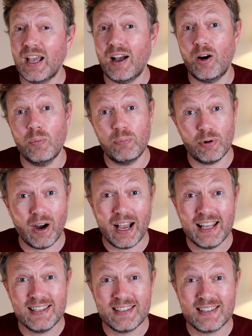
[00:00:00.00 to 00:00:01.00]
on
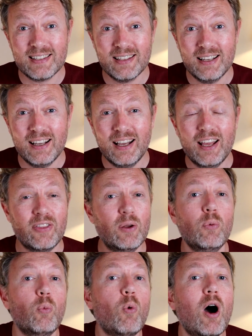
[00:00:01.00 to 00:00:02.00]
price,
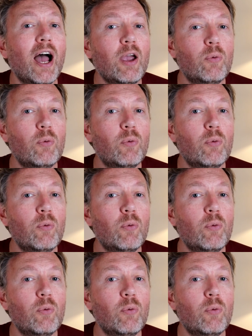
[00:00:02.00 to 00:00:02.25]
then why